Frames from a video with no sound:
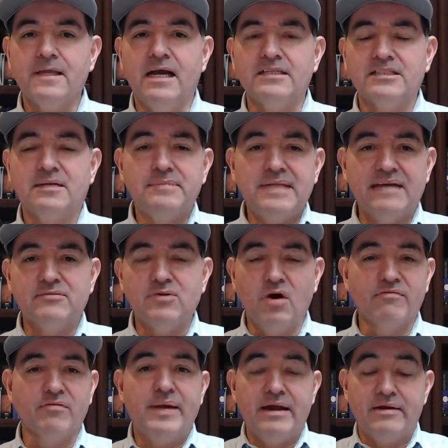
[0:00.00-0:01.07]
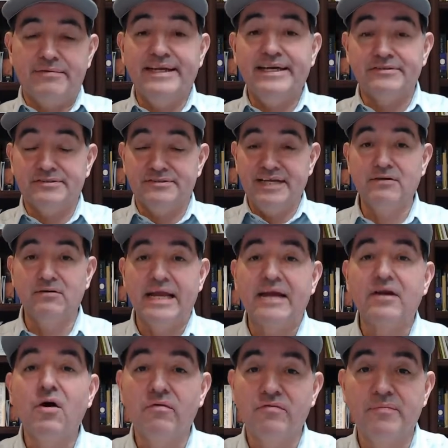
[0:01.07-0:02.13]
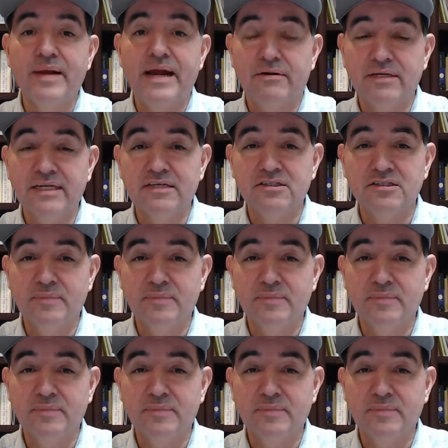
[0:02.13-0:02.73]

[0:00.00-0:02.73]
Sometimes overbearing leaders, they don't like overbearing leaders,